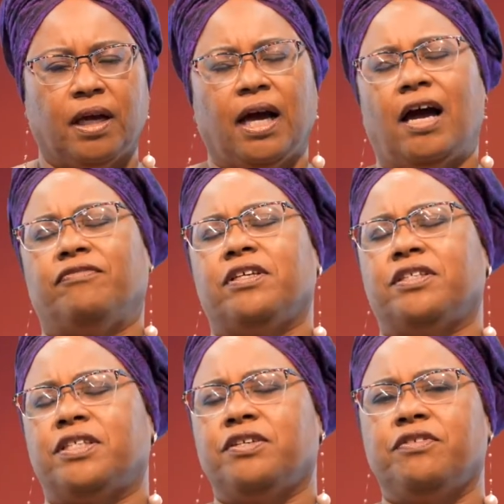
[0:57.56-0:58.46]
After a
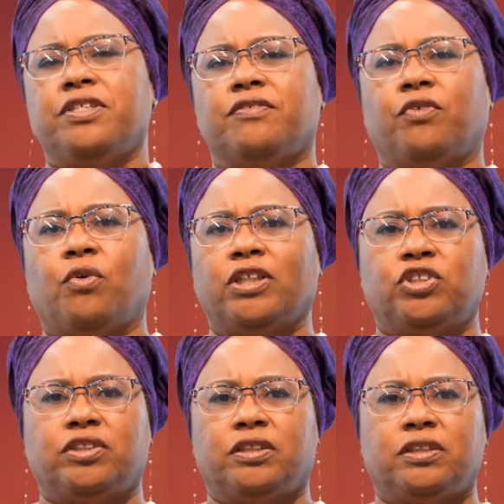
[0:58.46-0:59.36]
series of
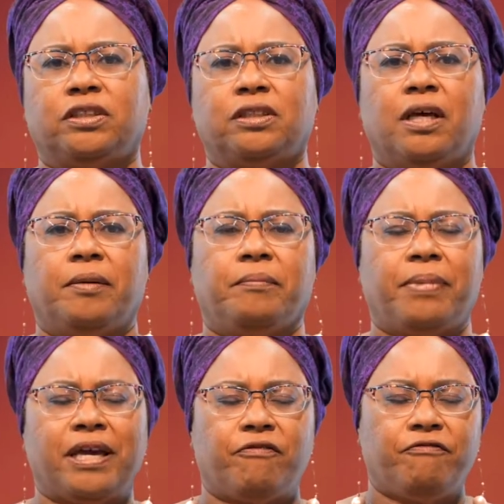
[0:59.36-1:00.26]
questions
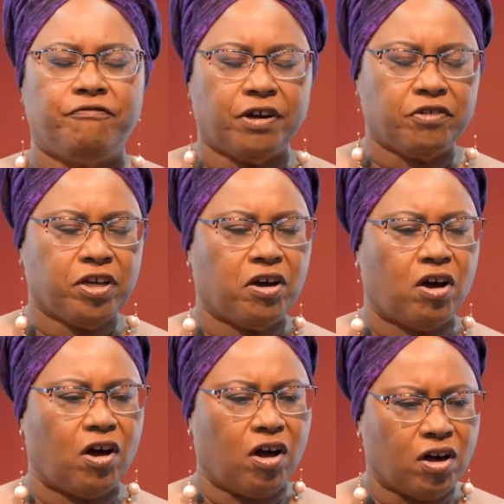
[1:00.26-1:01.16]
by a very
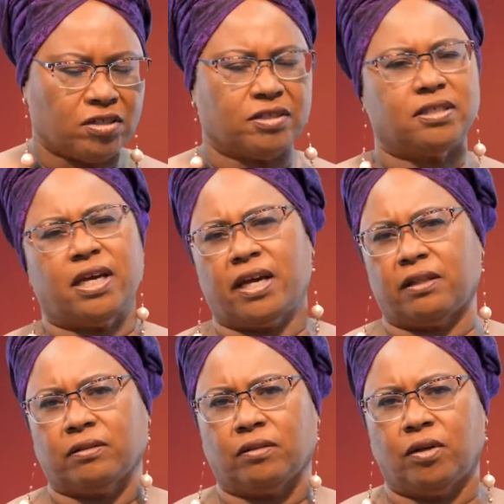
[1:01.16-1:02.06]
hostile
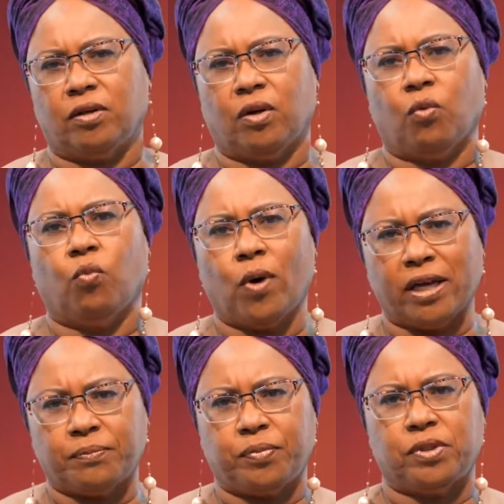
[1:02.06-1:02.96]

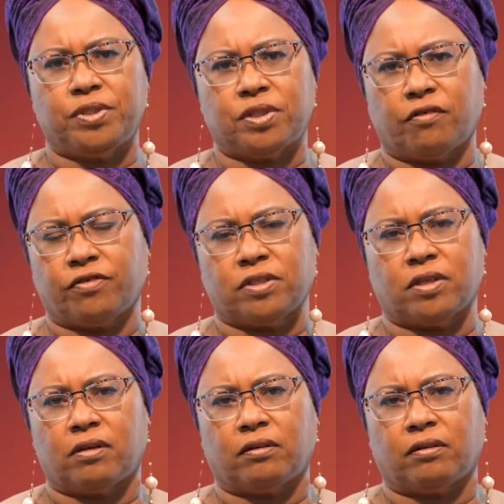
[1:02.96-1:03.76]
white police officer,